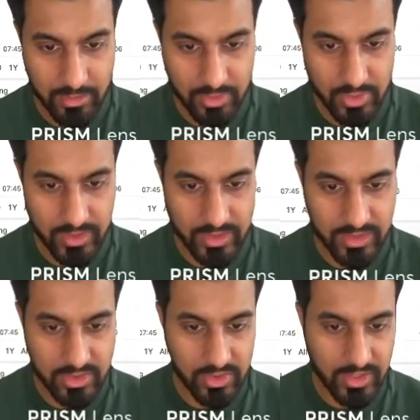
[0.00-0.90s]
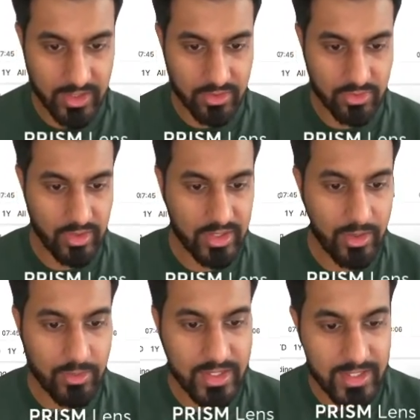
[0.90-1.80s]
between these two candles right there
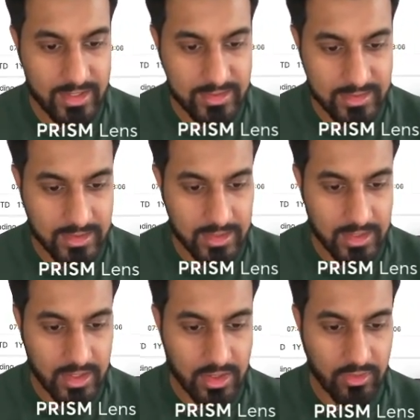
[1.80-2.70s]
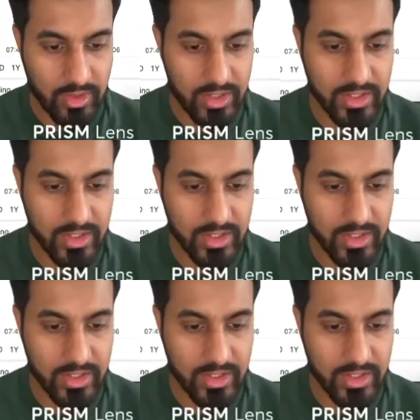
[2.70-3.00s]
with ES, right?